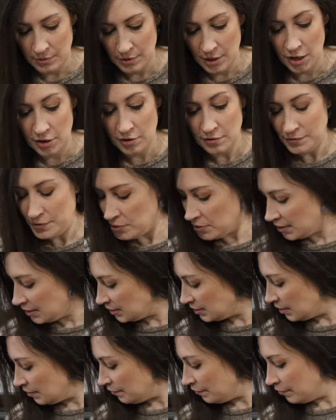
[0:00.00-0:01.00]

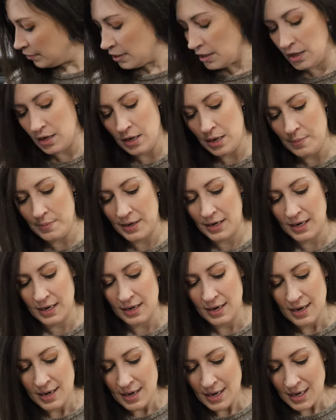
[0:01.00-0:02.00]
autofocusing for a minute.
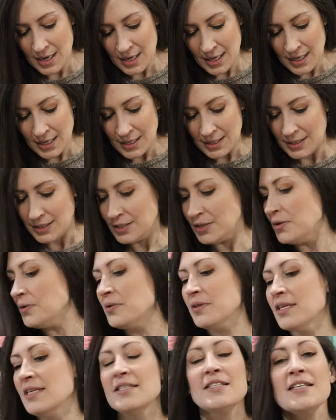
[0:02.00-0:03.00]
So
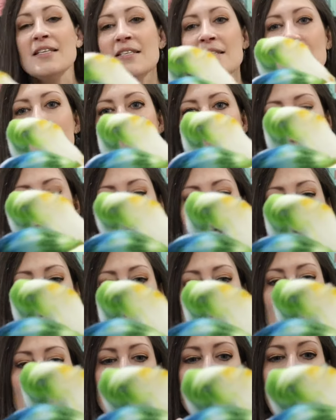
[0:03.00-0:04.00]
this is the
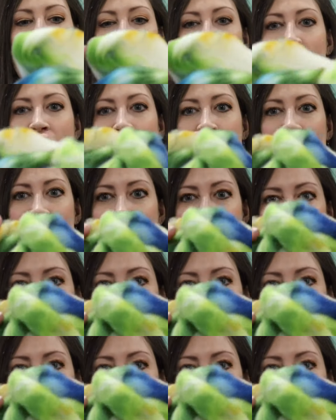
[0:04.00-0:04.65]
fiber. I've already